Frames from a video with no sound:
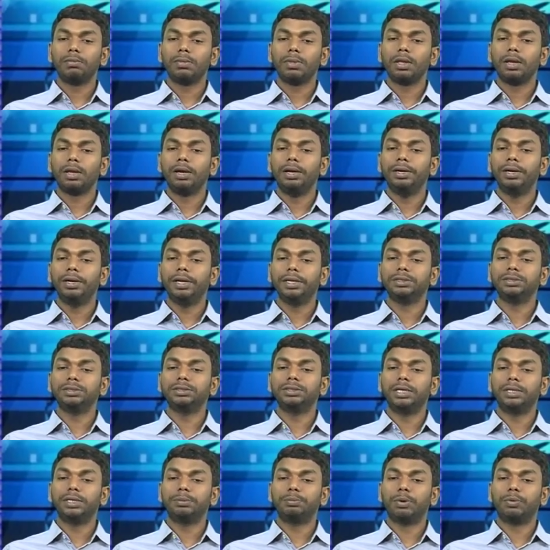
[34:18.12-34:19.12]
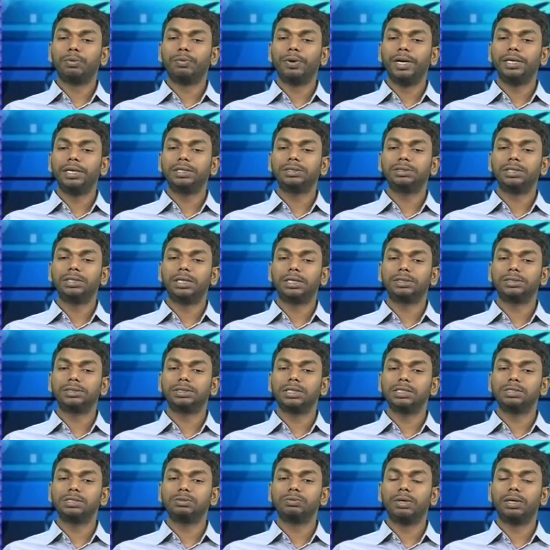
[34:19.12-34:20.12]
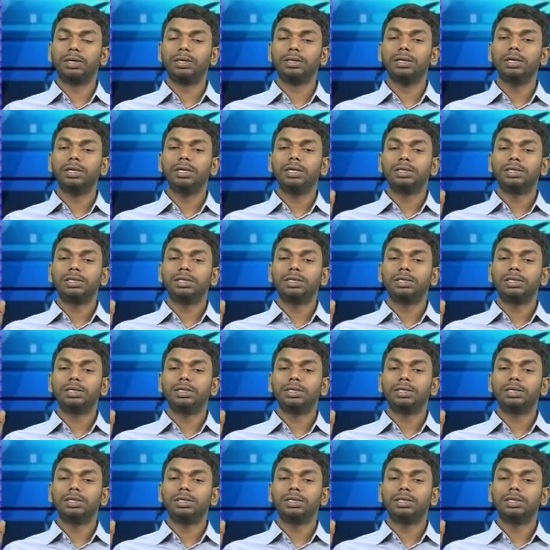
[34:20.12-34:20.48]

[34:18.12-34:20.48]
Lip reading: index that provides the results for